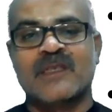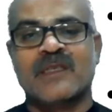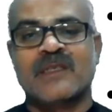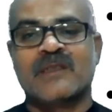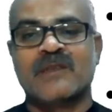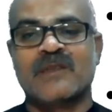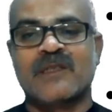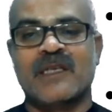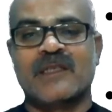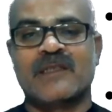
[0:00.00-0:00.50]

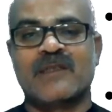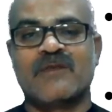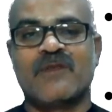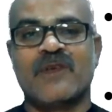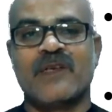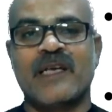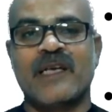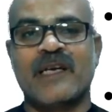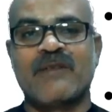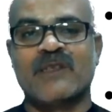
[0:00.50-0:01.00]
that
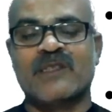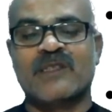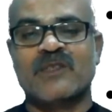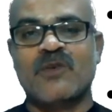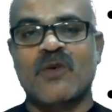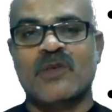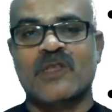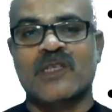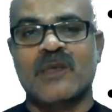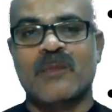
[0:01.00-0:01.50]
when I was
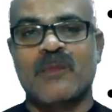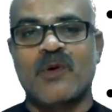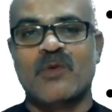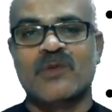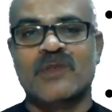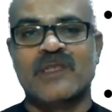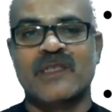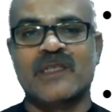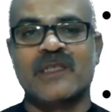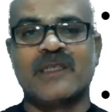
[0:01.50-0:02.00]
talking
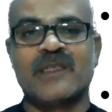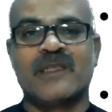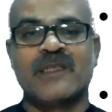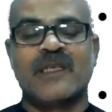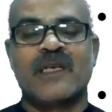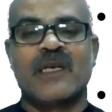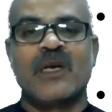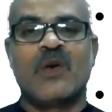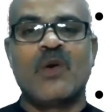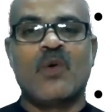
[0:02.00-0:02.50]
about the
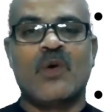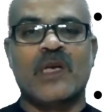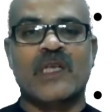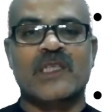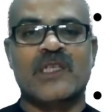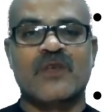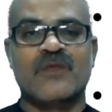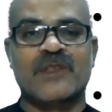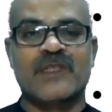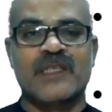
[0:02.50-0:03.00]

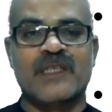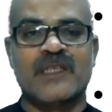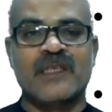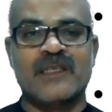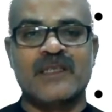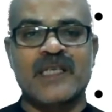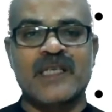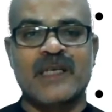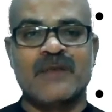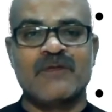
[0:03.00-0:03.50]
location of the
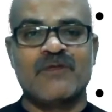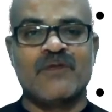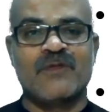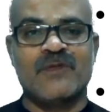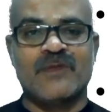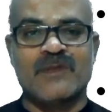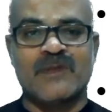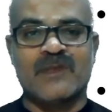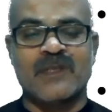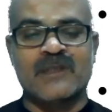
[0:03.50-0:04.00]
enzyme,
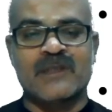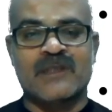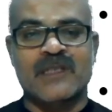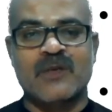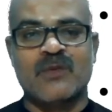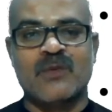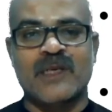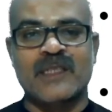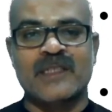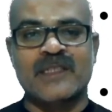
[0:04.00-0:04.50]
the
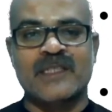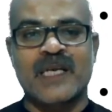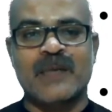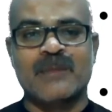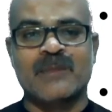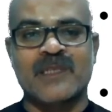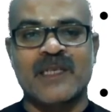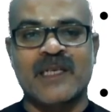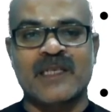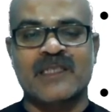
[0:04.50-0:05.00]
cellular
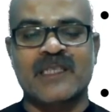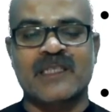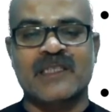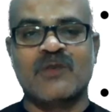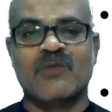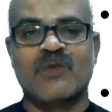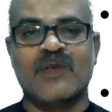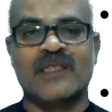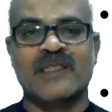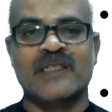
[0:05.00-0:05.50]
enzyme, the
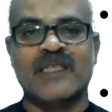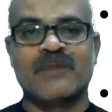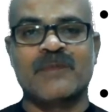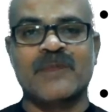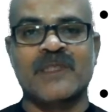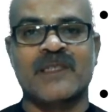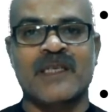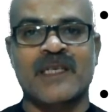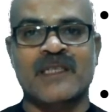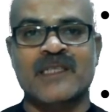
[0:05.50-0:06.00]
extracellular
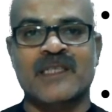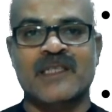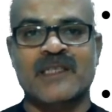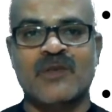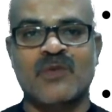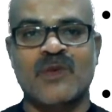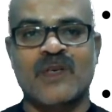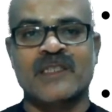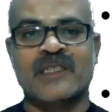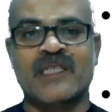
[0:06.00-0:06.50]
enzyme, then
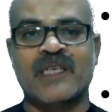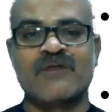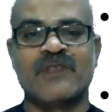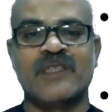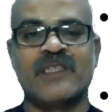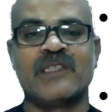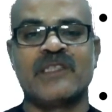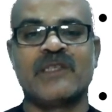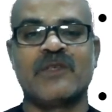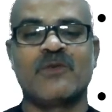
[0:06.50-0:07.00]
extracellular enzyme,
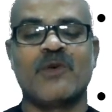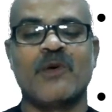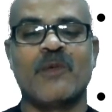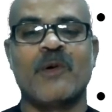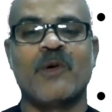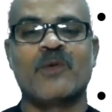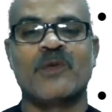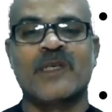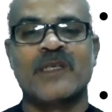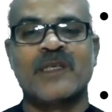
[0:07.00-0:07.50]
we knew
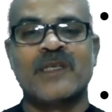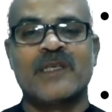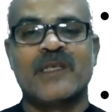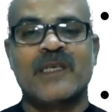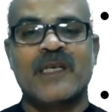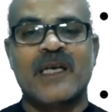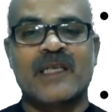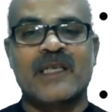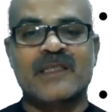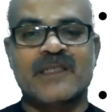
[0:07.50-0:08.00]
about
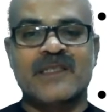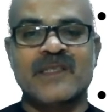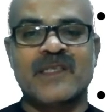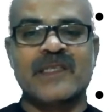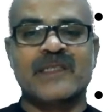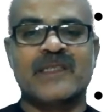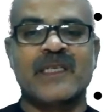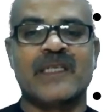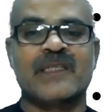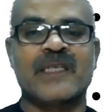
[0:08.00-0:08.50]

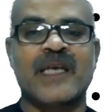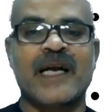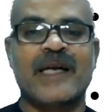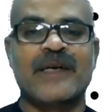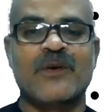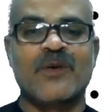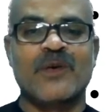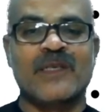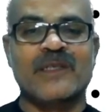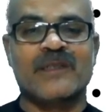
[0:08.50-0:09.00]
esterases,
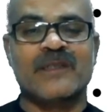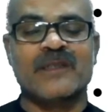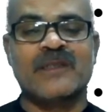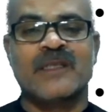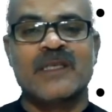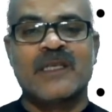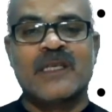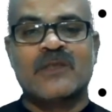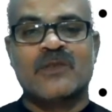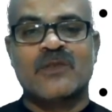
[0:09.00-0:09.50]

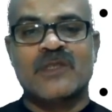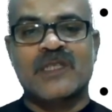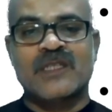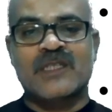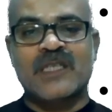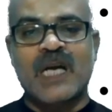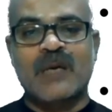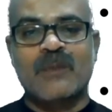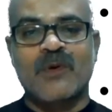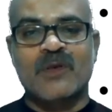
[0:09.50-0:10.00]
hydrolases. So this
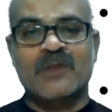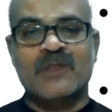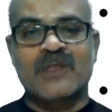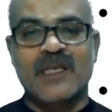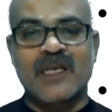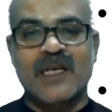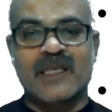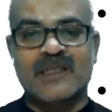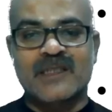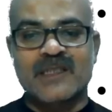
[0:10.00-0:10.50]

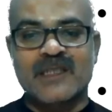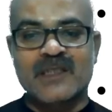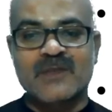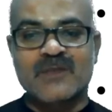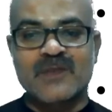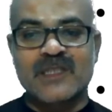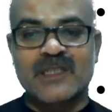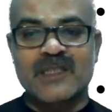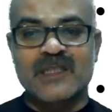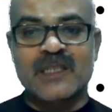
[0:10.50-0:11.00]
carboxyl esterase
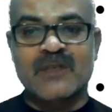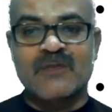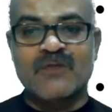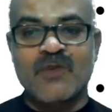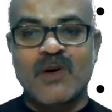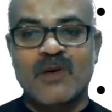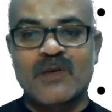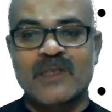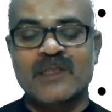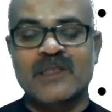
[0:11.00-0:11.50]
which is
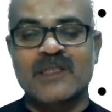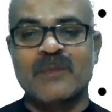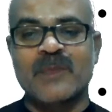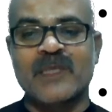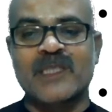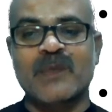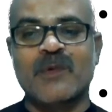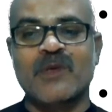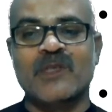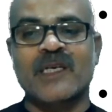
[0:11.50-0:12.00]
involved in the
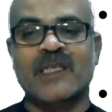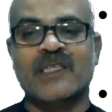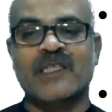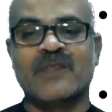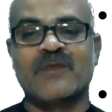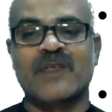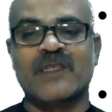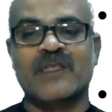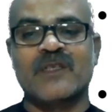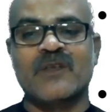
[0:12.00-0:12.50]
metabolic
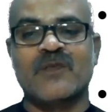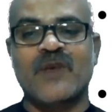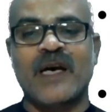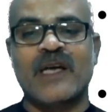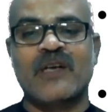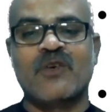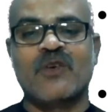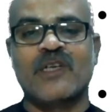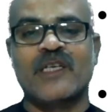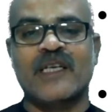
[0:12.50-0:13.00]
activation of
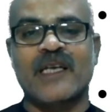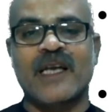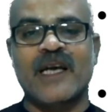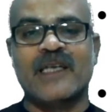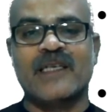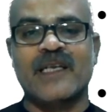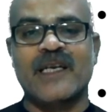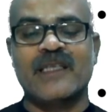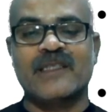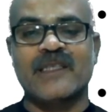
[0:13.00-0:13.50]

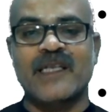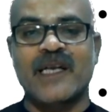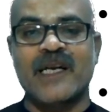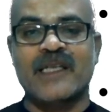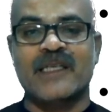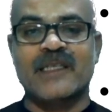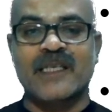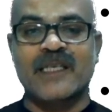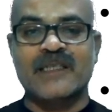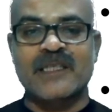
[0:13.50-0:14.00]
irinotecan is
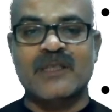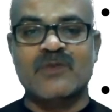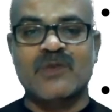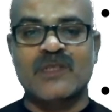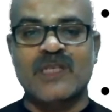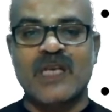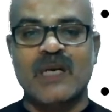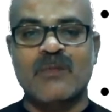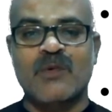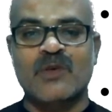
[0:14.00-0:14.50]

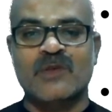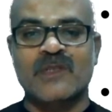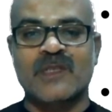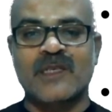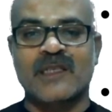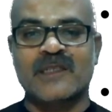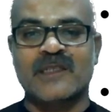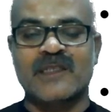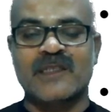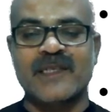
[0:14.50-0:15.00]
intracellular carboxyl
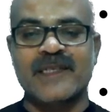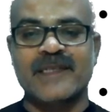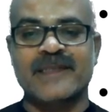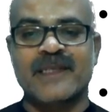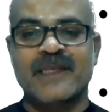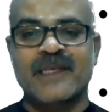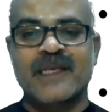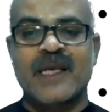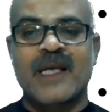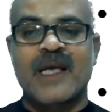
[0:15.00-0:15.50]

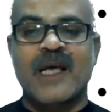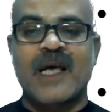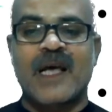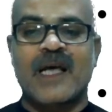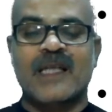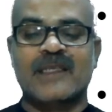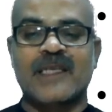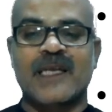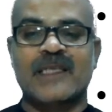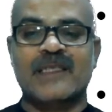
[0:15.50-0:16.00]
esterase,
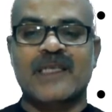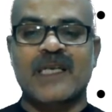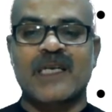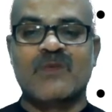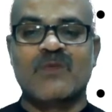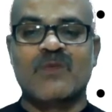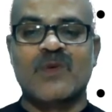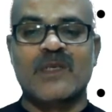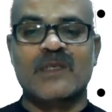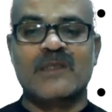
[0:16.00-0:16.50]
and that
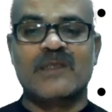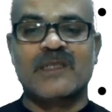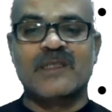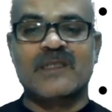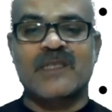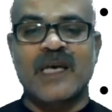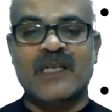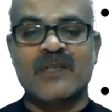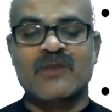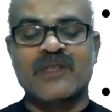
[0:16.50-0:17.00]
converts
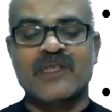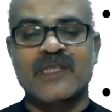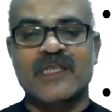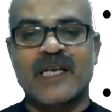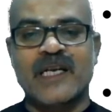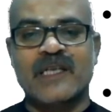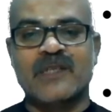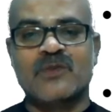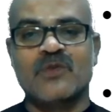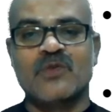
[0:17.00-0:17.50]
this
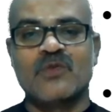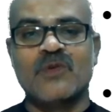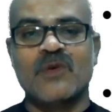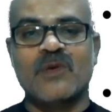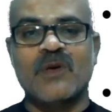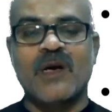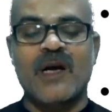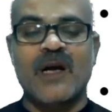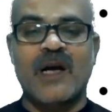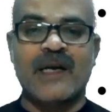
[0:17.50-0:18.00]
irinotecan
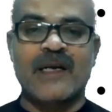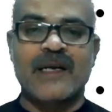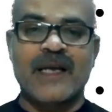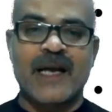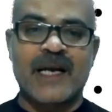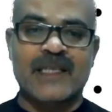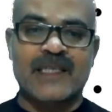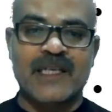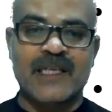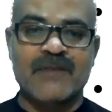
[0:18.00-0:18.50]
to an
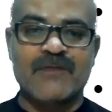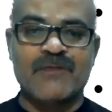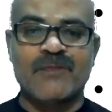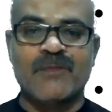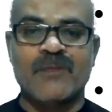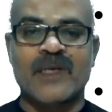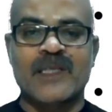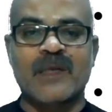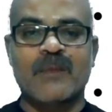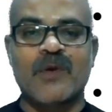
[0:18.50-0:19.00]
active
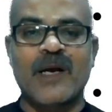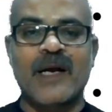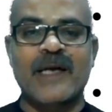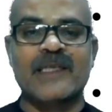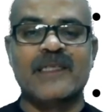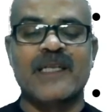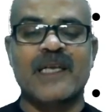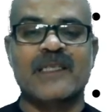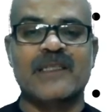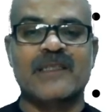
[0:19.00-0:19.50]

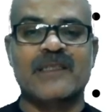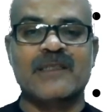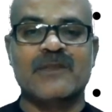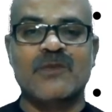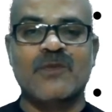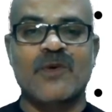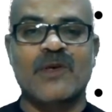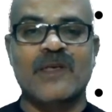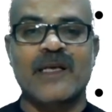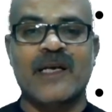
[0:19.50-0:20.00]
metabolite that is
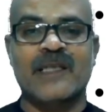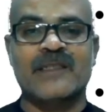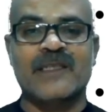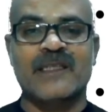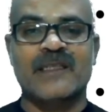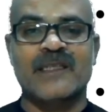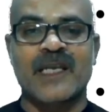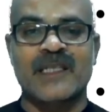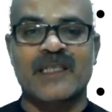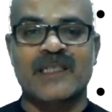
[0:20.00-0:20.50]
called
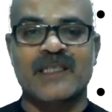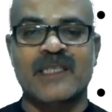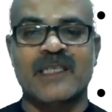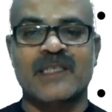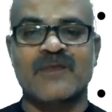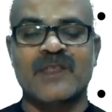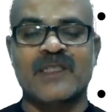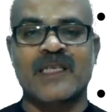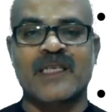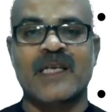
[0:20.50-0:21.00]

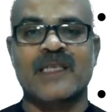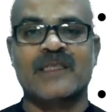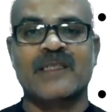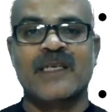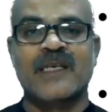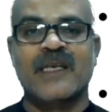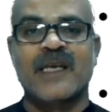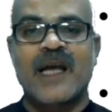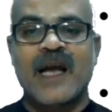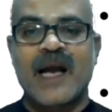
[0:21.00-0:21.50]
SN38, which
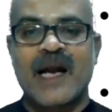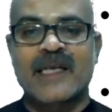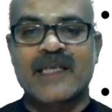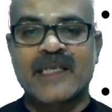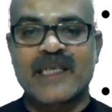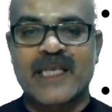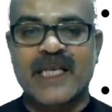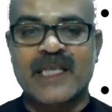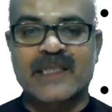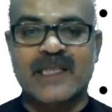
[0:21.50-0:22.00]
has
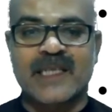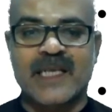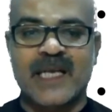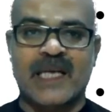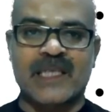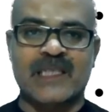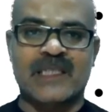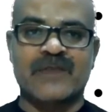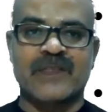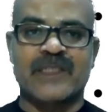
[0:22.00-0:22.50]
anti-cancer
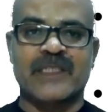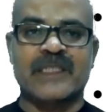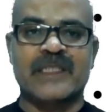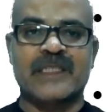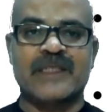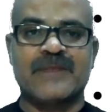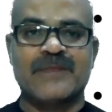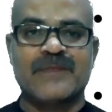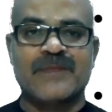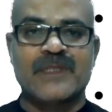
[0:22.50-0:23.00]

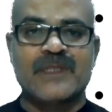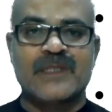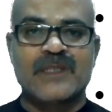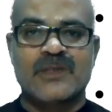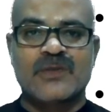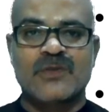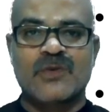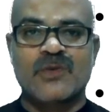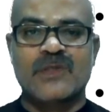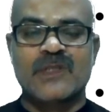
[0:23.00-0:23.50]
activity.
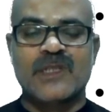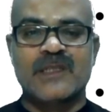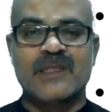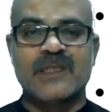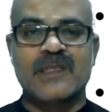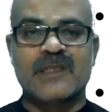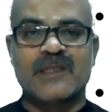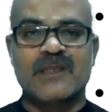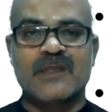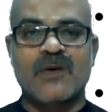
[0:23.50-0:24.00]
So this
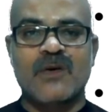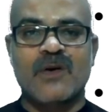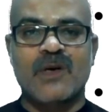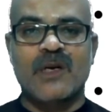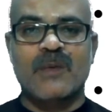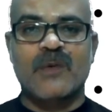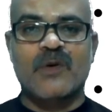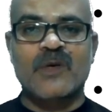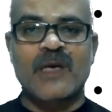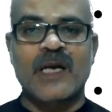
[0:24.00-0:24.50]
is
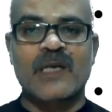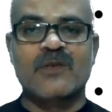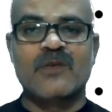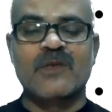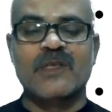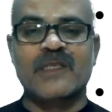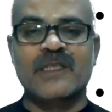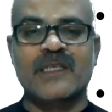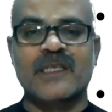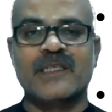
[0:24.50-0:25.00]
all about
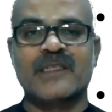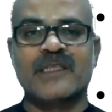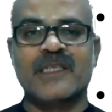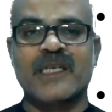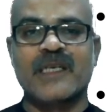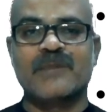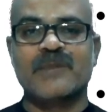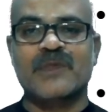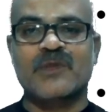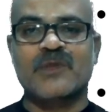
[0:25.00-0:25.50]
hydrolytic
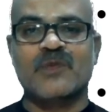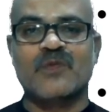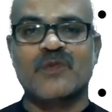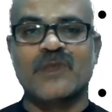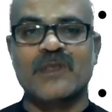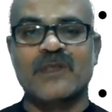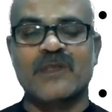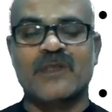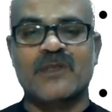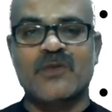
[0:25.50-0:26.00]
enzymes. So
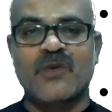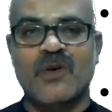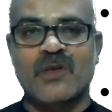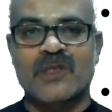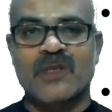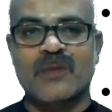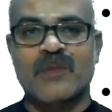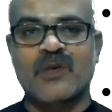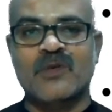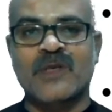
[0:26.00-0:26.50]
we
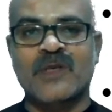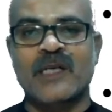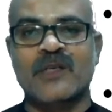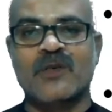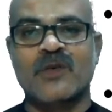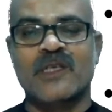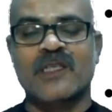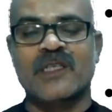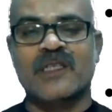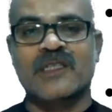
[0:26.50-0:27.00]
talked about
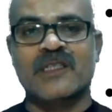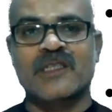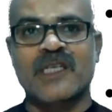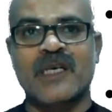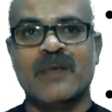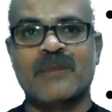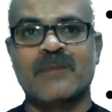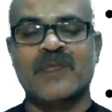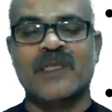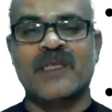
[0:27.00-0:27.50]
hydrolytic
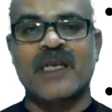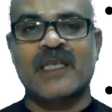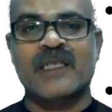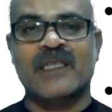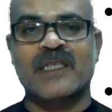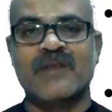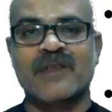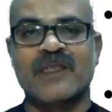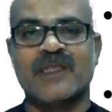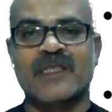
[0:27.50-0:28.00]
enzyme,
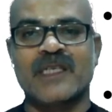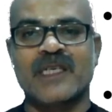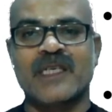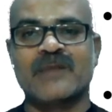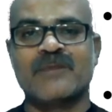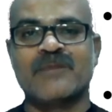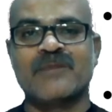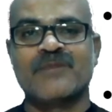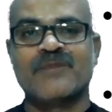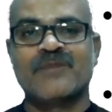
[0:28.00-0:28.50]
reductive
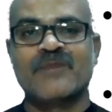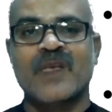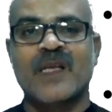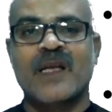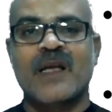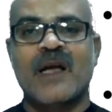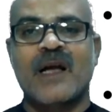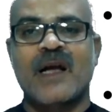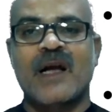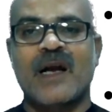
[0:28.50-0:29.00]
enzyme,
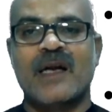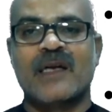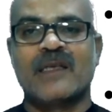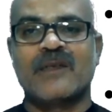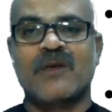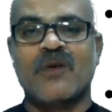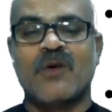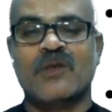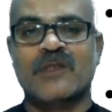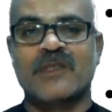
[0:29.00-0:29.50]

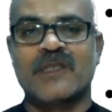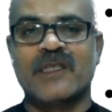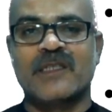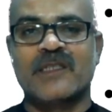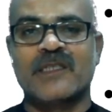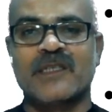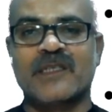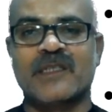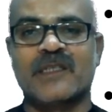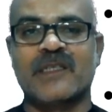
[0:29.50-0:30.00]
and
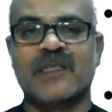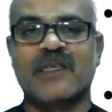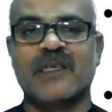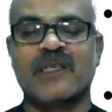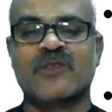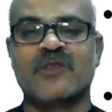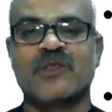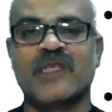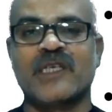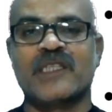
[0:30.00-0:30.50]

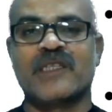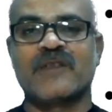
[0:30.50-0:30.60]
oxidative